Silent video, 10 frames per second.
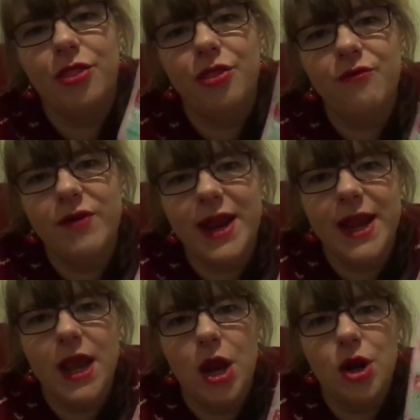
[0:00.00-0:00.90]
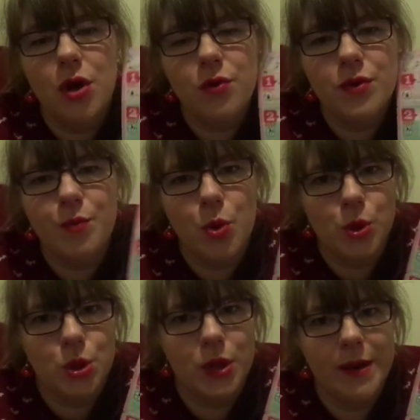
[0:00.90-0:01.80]
three nose pore
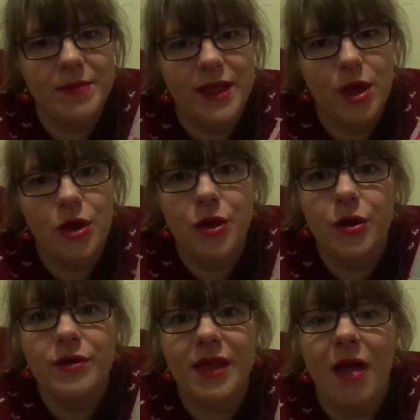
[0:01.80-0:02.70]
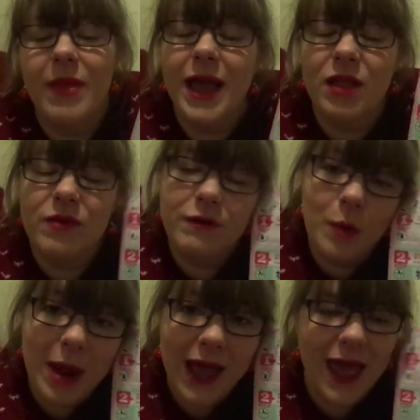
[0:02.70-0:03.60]
strips that you use and it gets rid of
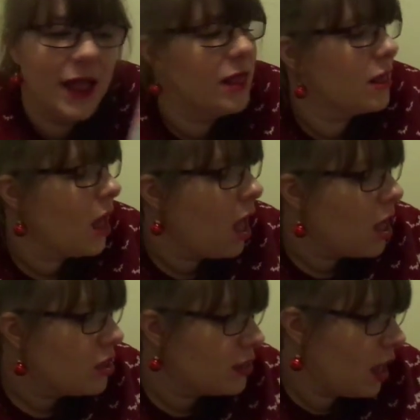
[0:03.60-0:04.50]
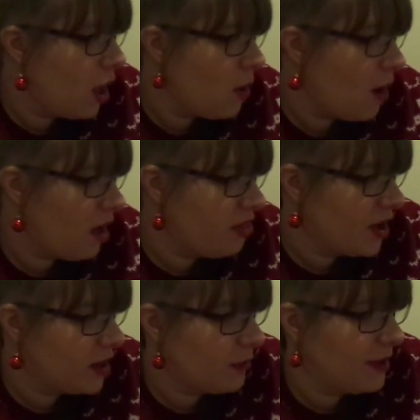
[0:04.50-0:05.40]
your blackheads. So I
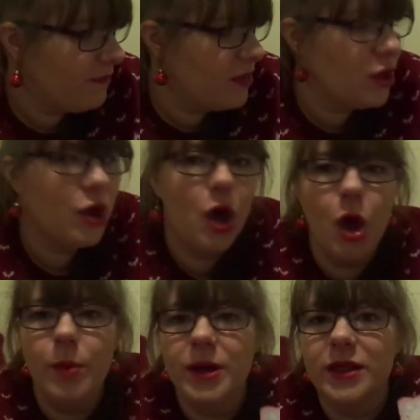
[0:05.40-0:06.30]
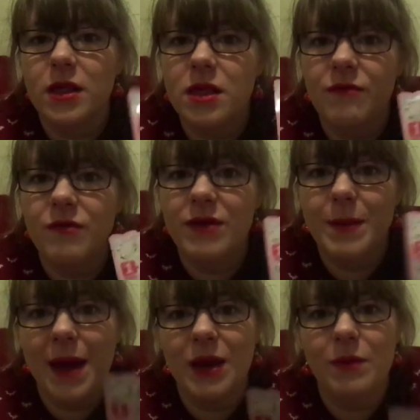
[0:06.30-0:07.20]
figured I would give this a go because I suffer really
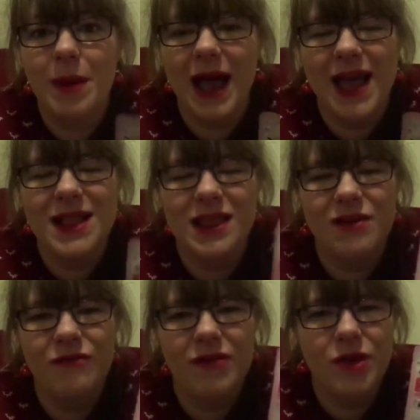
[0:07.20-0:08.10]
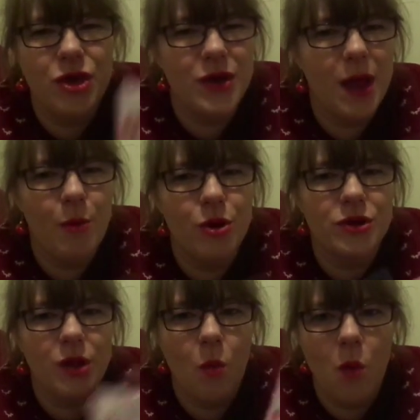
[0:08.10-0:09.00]
badly with blackheads and I find that UK
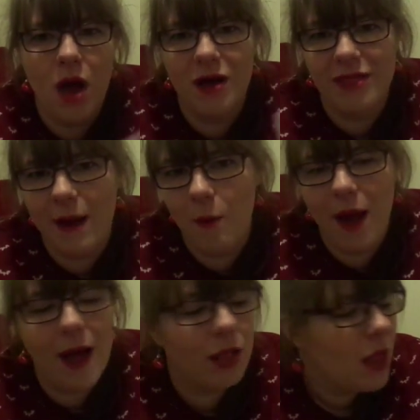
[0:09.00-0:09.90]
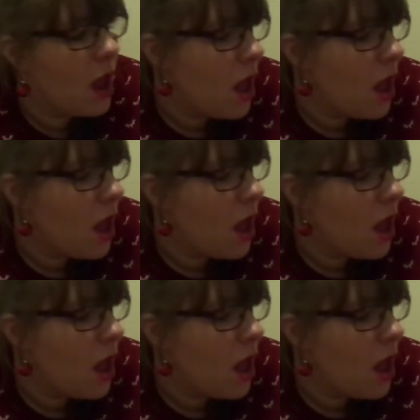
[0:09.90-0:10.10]
products don't work that well.